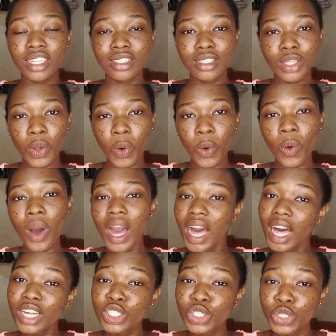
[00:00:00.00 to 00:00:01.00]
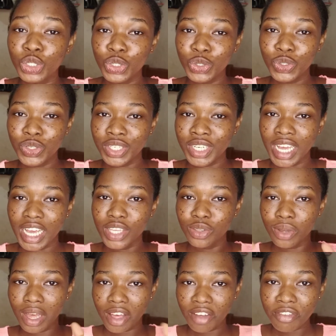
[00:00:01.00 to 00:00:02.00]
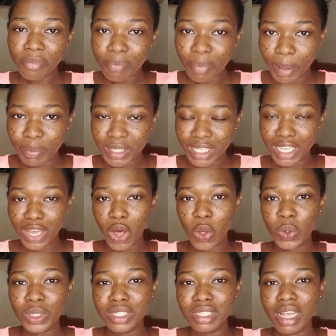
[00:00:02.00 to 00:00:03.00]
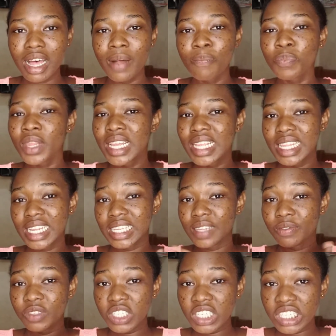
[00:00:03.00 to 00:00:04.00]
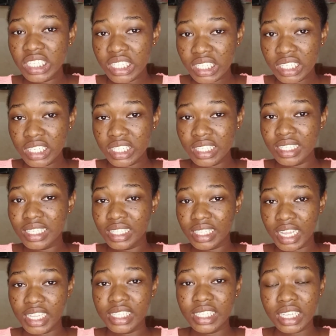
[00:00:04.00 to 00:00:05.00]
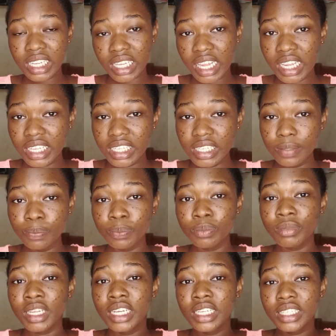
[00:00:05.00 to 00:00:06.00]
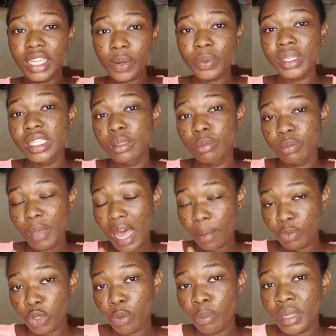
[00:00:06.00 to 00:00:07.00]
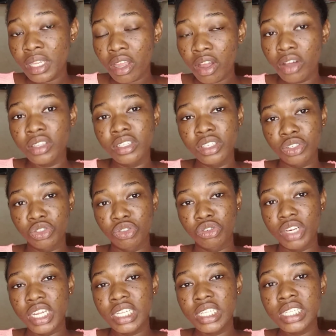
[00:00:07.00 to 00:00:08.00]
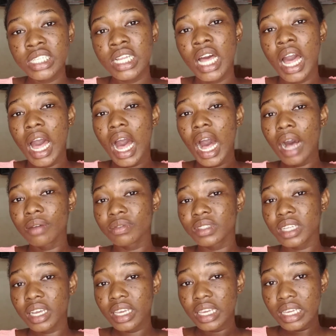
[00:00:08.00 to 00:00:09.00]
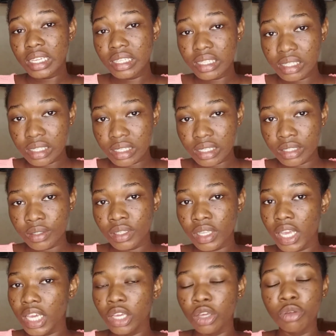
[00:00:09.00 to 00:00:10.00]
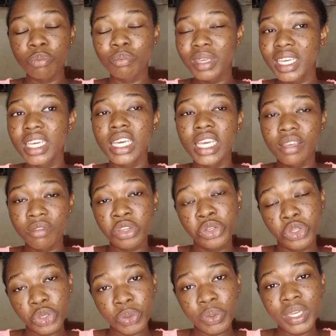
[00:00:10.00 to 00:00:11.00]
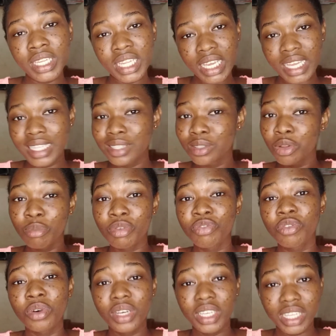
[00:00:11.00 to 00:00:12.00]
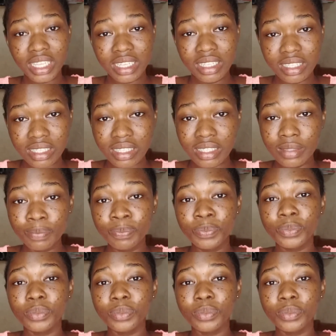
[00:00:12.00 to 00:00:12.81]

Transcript: So, how do you know that you have peptic ulcer? The definition states clearly there is abdominal distress after eating. It could be even during eating or before eating,